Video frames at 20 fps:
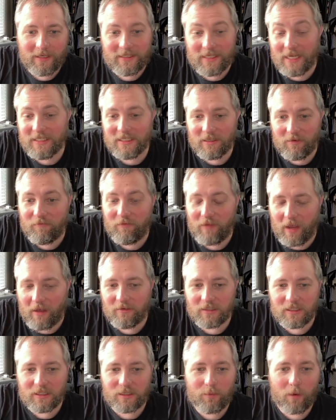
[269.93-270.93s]
Tens of
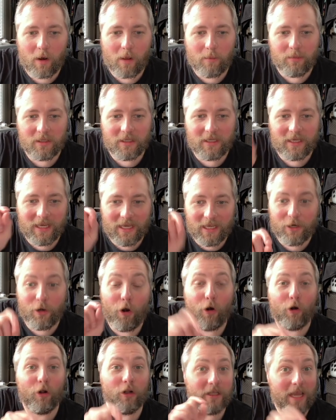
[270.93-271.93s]
thousands probably in
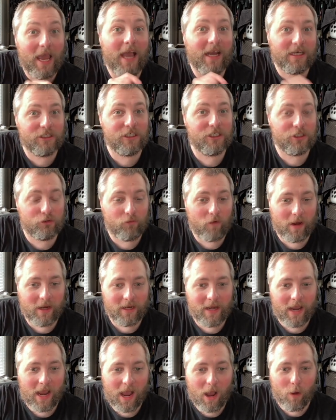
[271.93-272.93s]
early access right
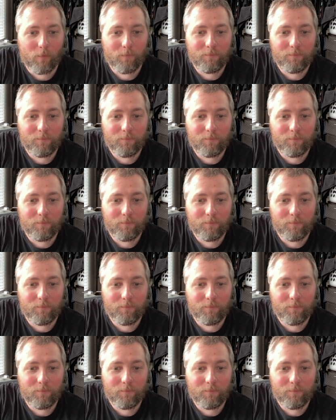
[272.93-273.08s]
now.